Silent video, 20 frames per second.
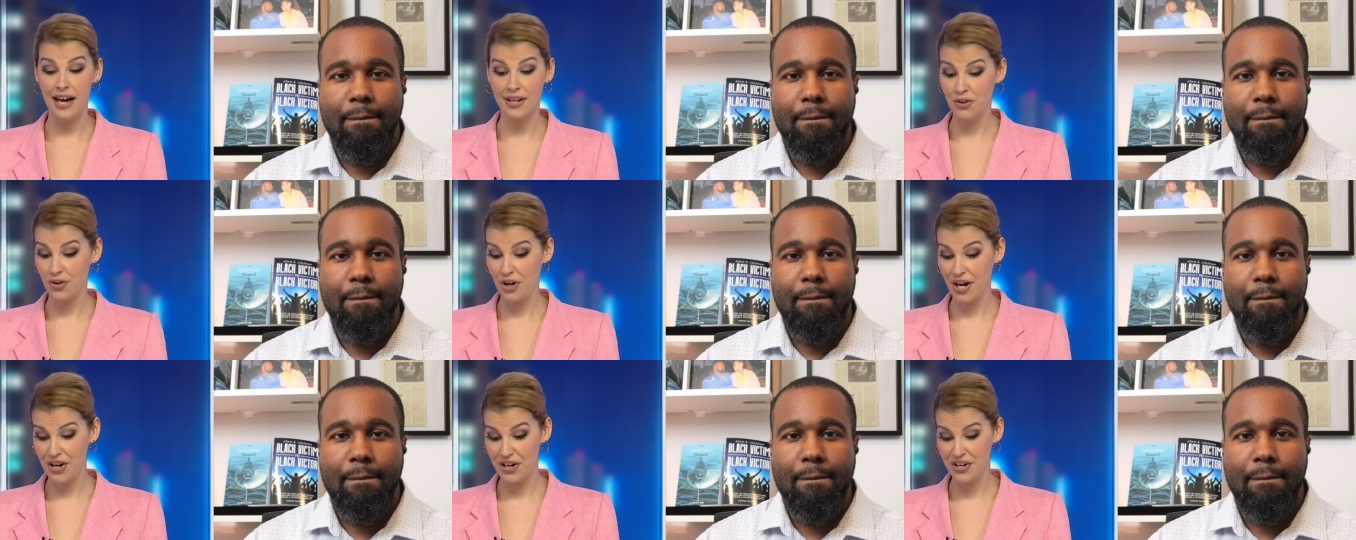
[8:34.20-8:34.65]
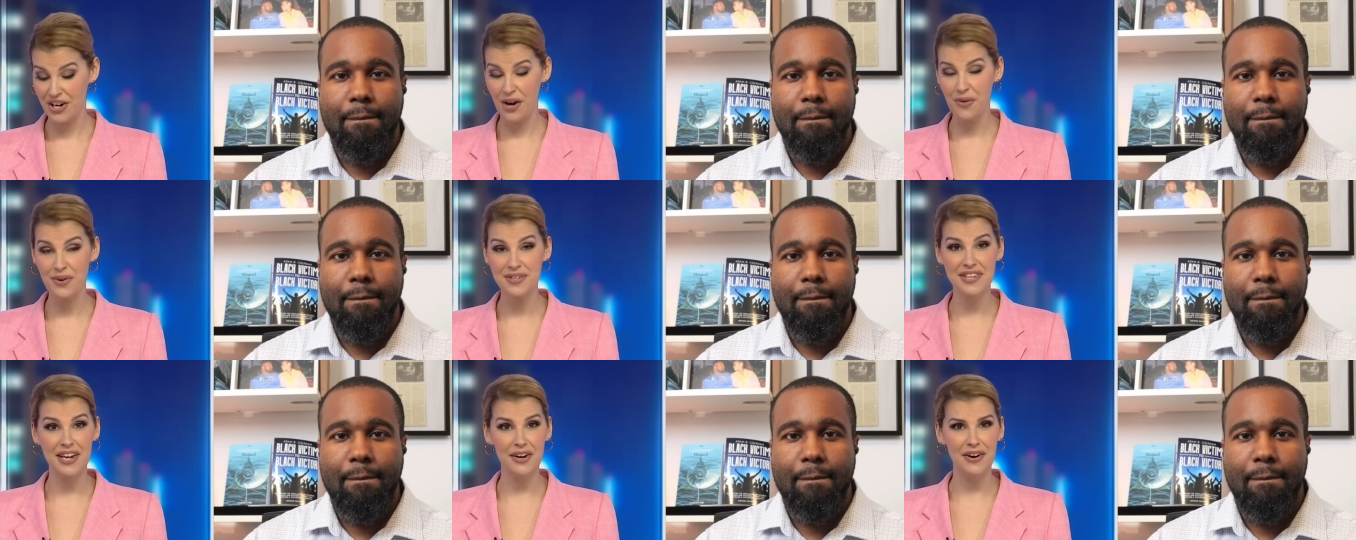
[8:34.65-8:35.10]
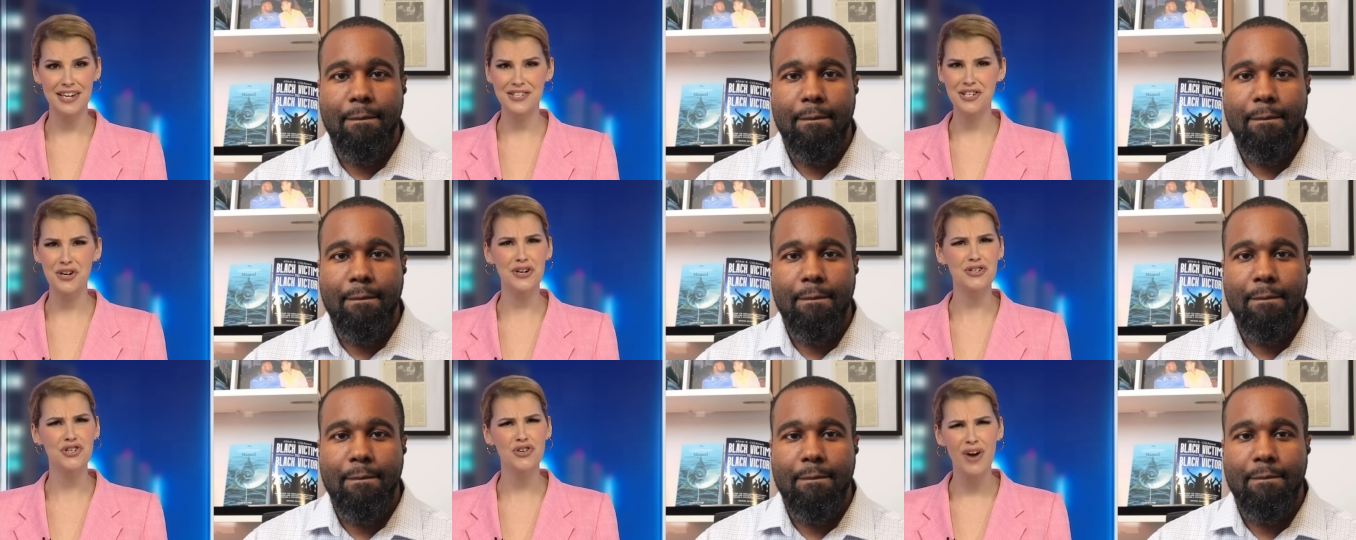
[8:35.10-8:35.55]
Speaker 1: Look, I don't know. Is there
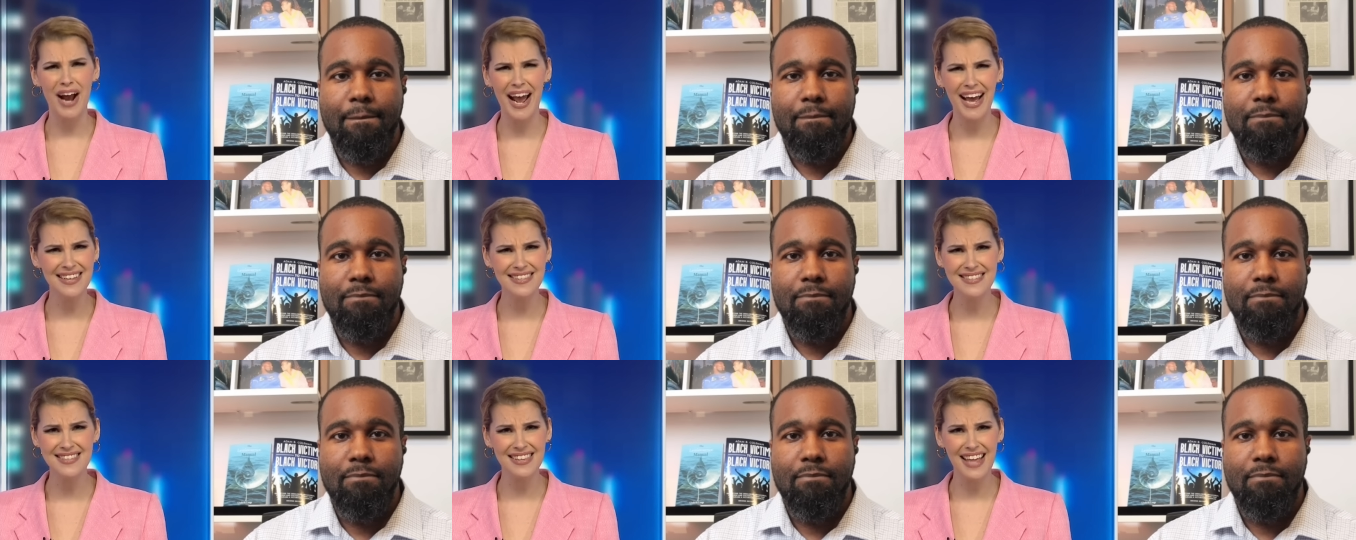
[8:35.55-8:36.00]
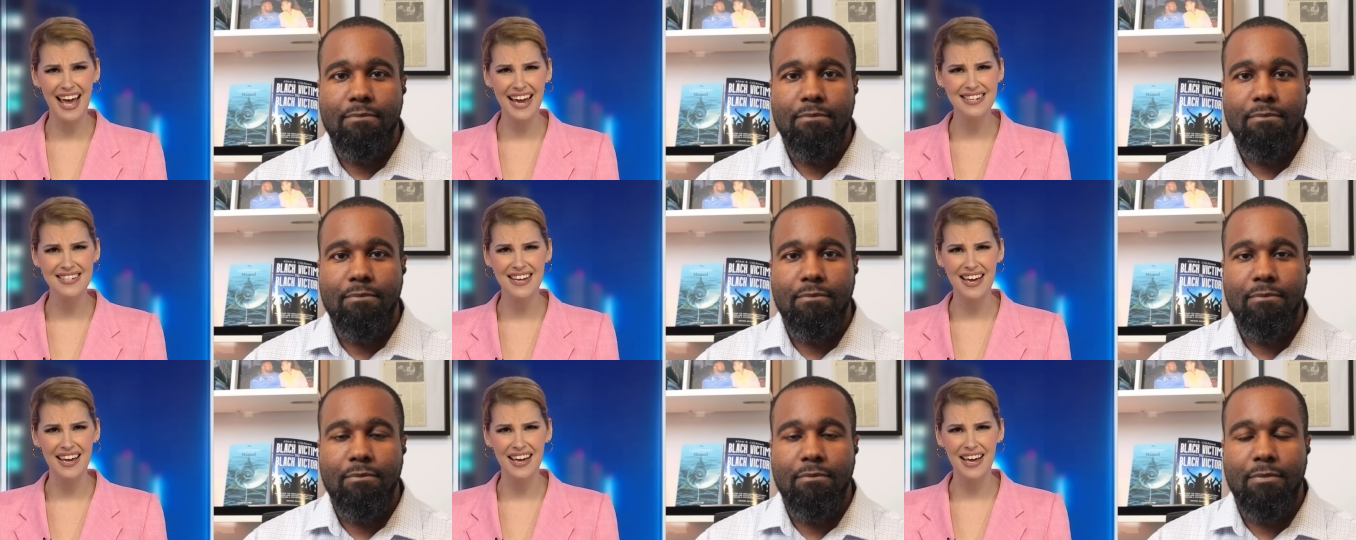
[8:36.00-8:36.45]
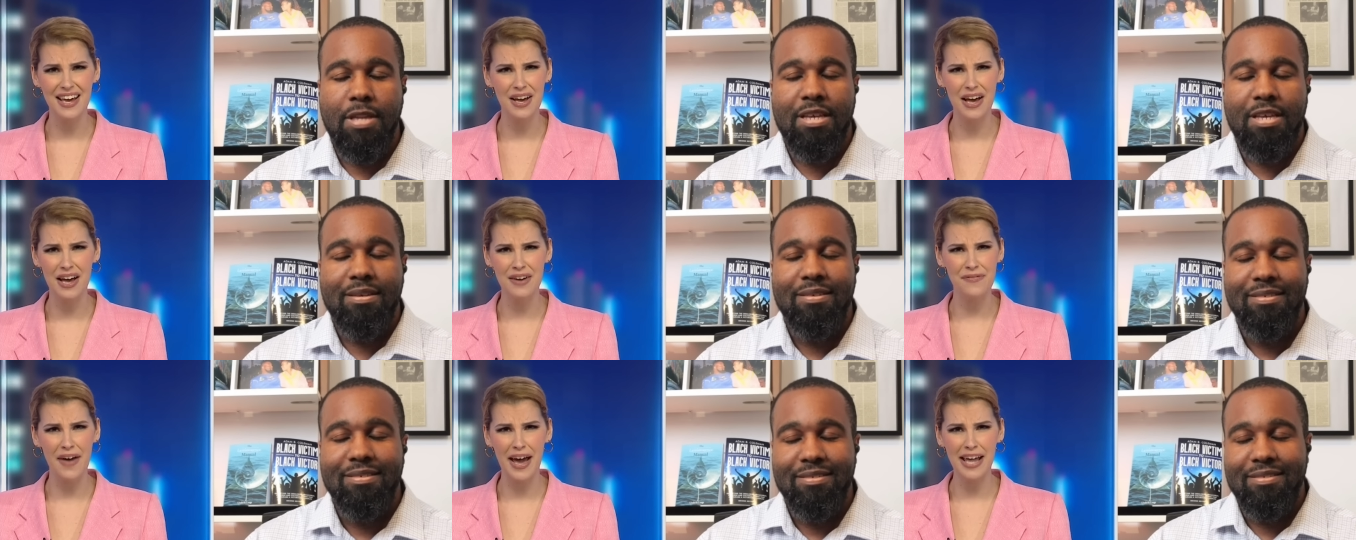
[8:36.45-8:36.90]
a translator
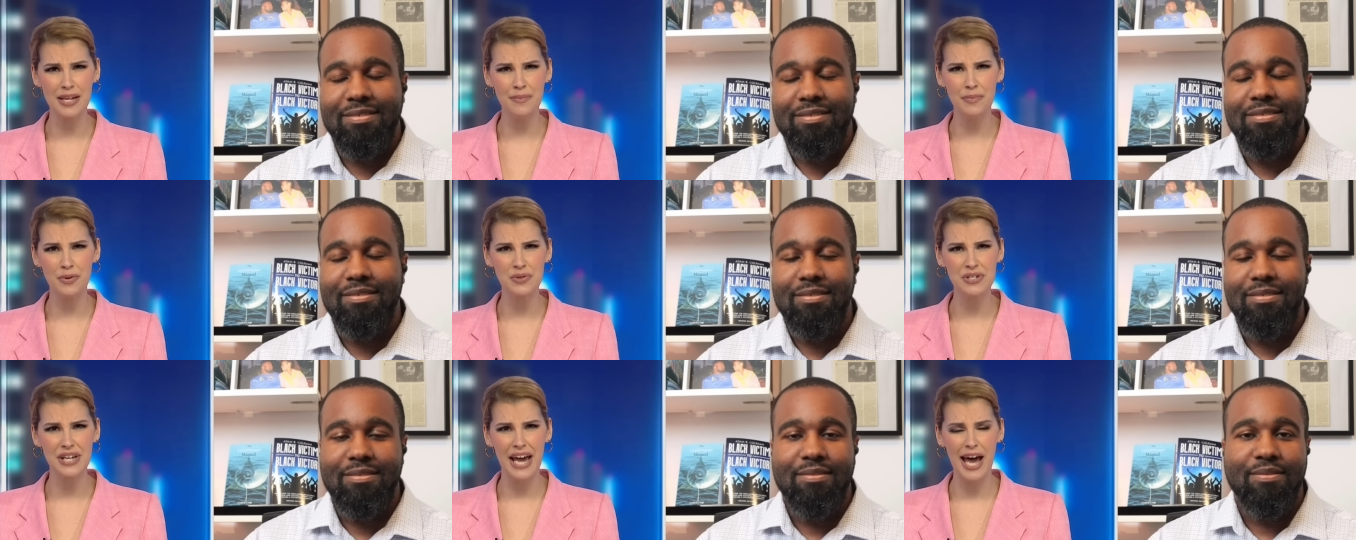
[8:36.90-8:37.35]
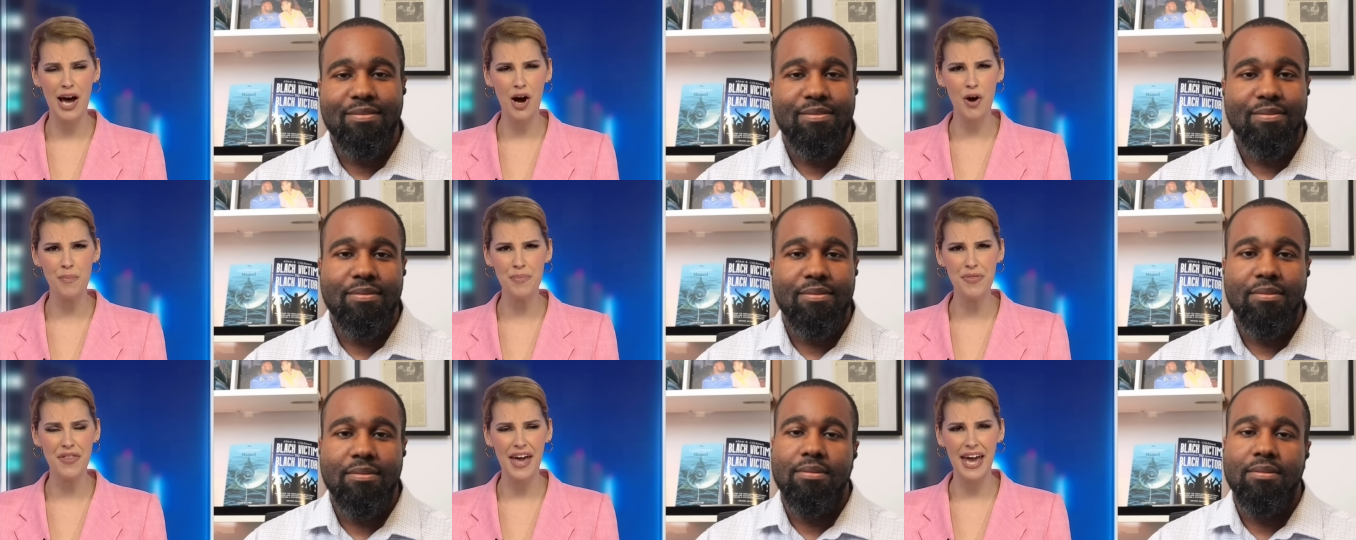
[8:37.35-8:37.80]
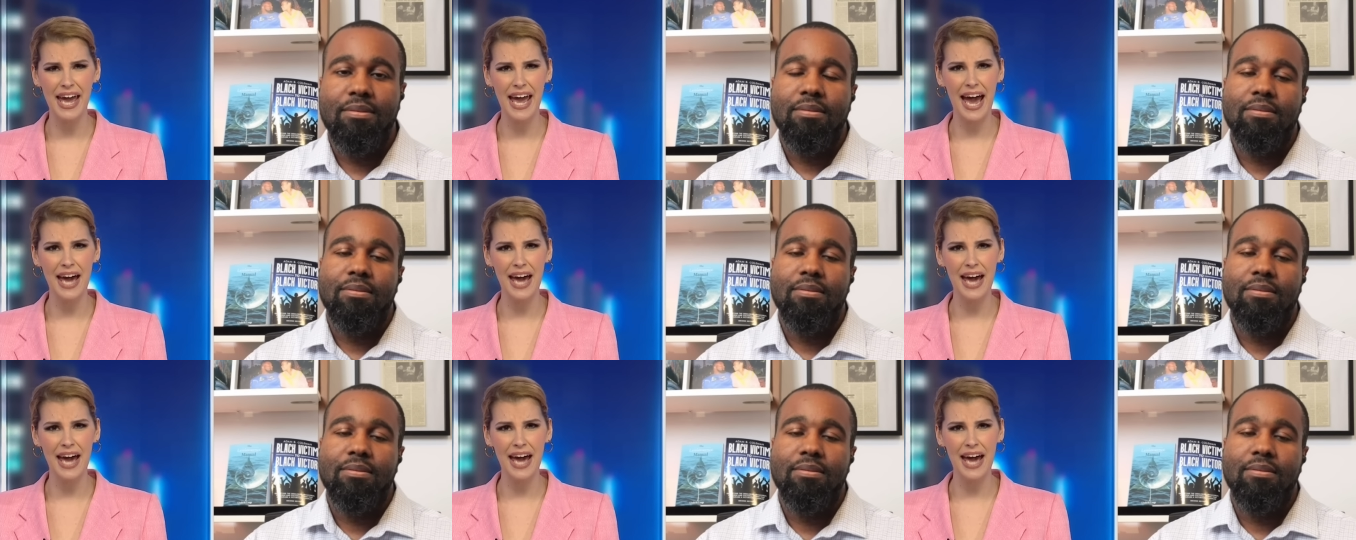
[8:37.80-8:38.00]
available to help there?